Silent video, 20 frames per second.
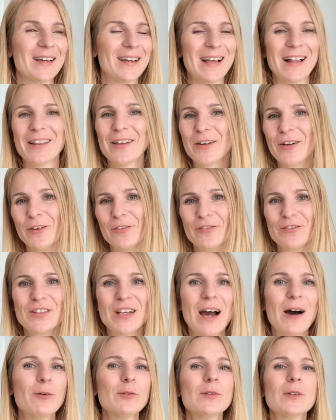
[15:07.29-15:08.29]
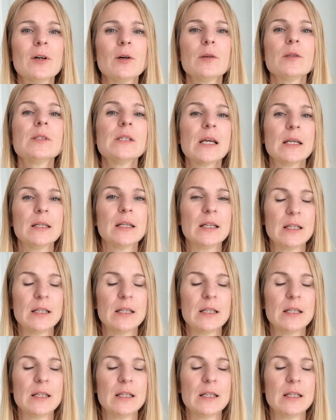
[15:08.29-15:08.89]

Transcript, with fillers: a lot of downloads and